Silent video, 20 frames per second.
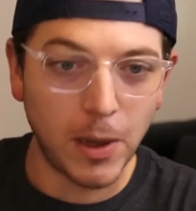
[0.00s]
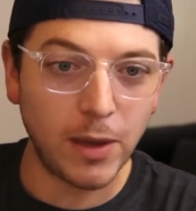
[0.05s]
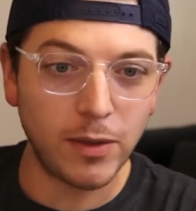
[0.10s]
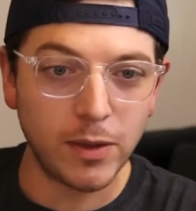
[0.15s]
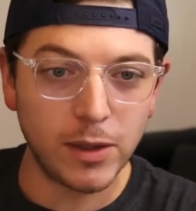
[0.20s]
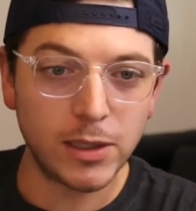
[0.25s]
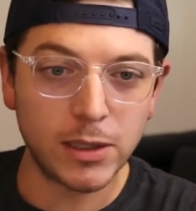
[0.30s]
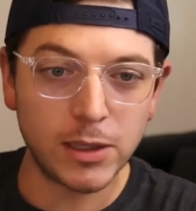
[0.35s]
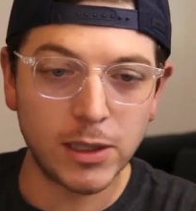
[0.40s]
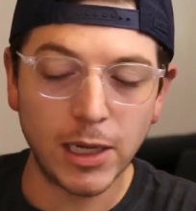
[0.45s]
in
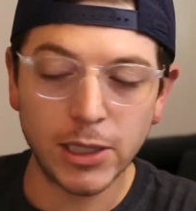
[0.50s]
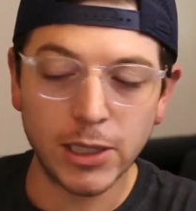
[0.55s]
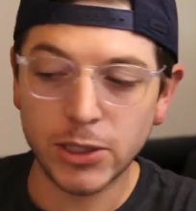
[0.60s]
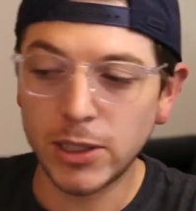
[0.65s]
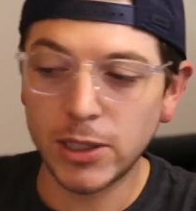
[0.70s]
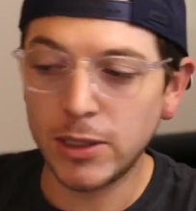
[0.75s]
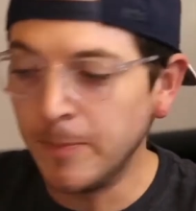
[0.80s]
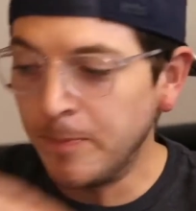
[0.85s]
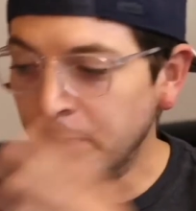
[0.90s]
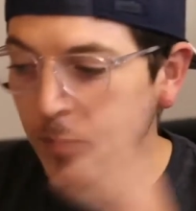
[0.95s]
the
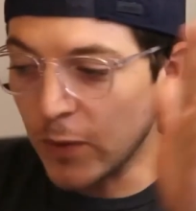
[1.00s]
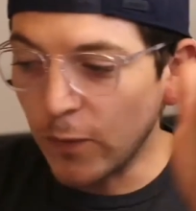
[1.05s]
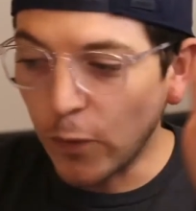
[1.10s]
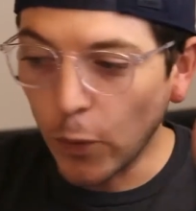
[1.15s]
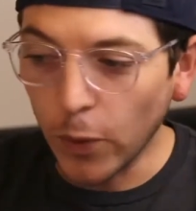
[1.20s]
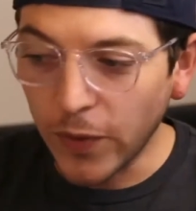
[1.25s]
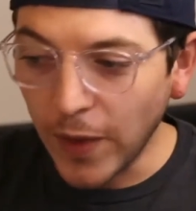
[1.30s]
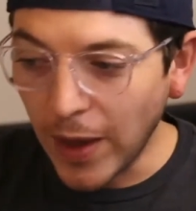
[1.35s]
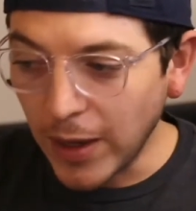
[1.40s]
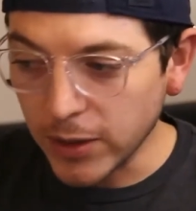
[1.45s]
discussion. It's
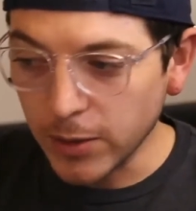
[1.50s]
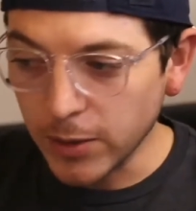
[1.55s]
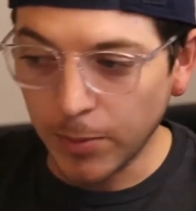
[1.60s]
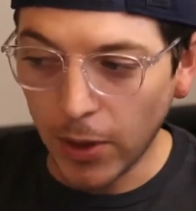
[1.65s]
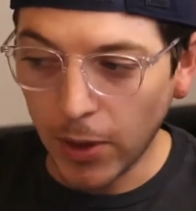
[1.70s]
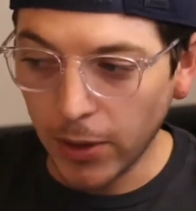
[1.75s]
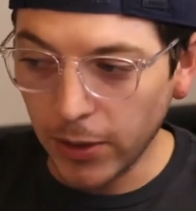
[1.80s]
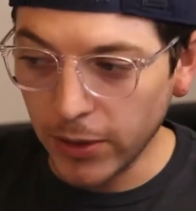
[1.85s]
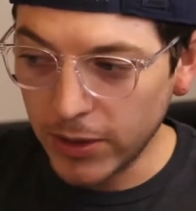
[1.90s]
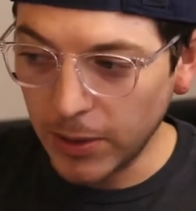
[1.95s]
4,000
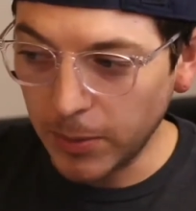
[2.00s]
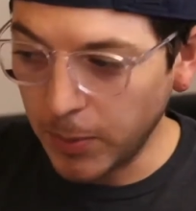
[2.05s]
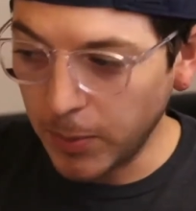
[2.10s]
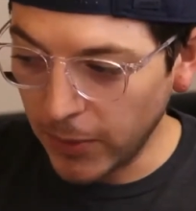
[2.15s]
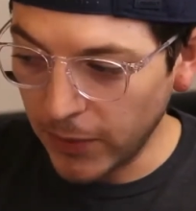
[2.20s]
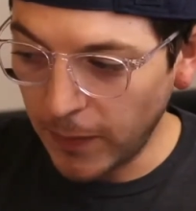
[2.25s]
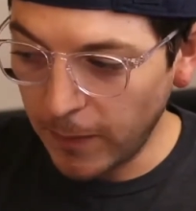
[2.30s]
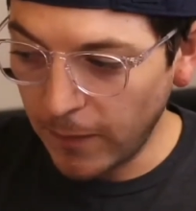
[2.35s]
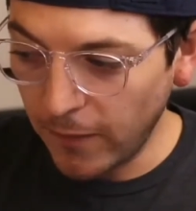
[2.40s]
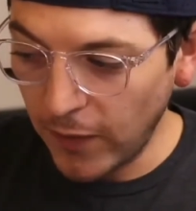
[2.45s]
partnership
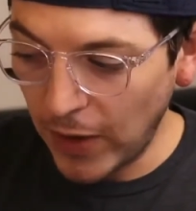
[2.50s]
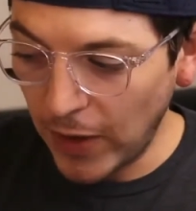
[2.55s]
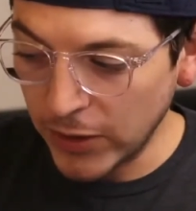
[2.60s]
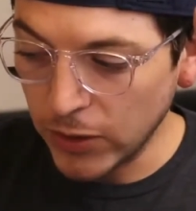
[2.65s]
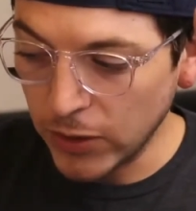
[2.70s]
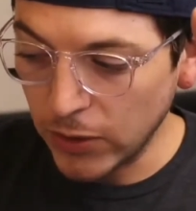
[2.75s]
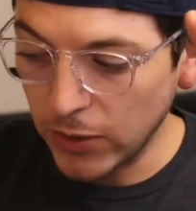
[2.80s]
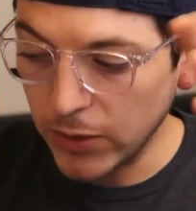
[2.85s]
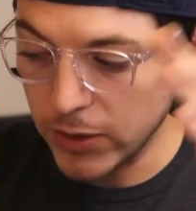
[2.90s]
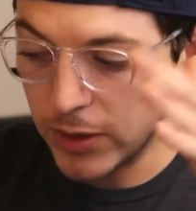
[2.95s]

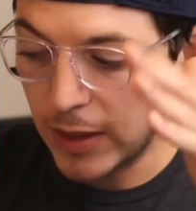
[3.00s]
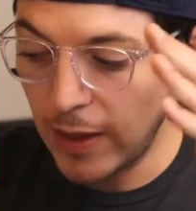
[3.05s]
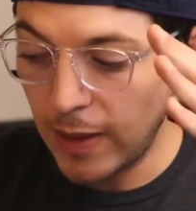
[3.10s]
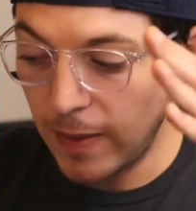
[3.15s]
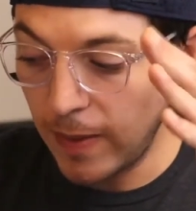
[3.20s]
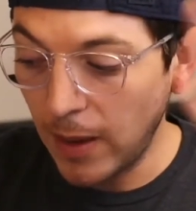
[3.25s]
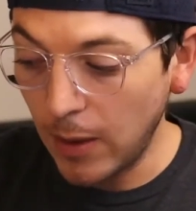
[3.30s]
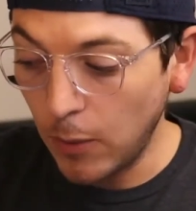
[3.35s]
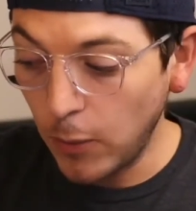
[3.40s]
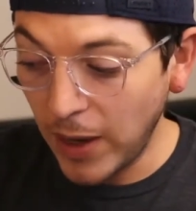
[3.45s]
professionals. And
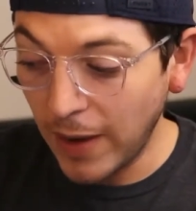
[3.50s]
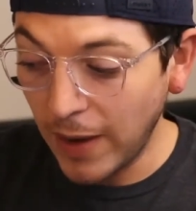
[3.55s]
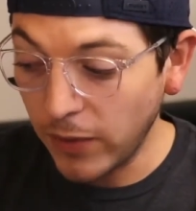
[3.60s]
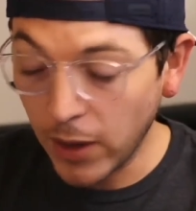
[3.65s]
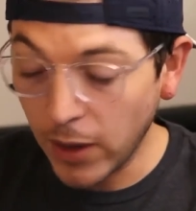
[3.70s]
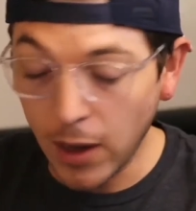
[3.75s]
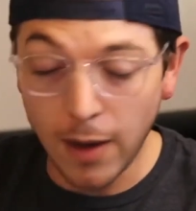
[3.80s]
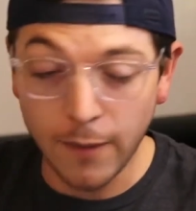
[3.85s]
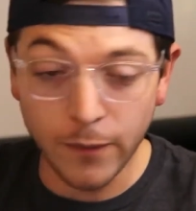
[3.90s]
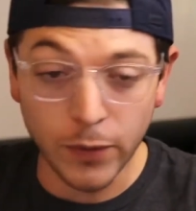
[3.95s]
then we have the
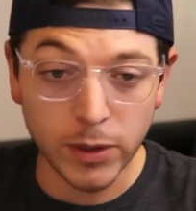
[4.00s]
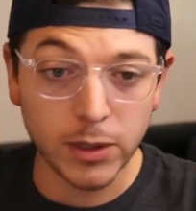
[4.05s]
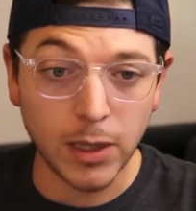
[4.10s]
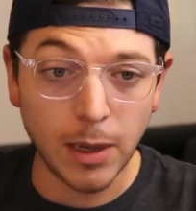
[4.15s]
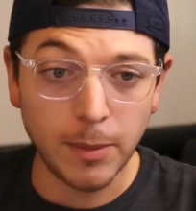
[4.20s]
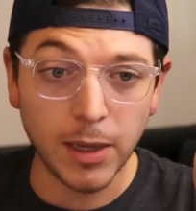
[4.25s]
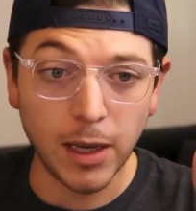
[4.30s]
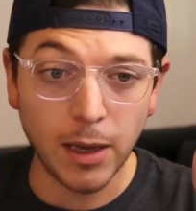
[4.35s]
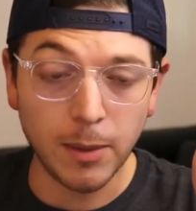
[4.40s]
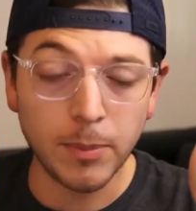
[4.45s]
conference
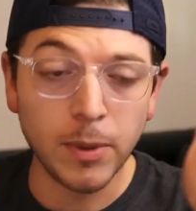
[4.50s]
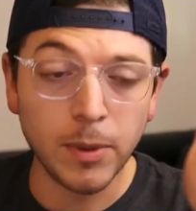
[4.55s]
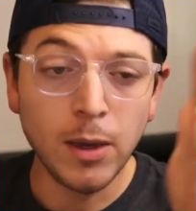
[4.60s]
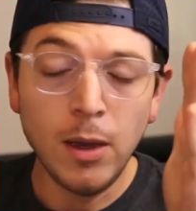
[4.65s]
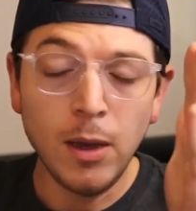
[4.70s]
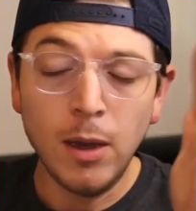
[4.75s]
coming up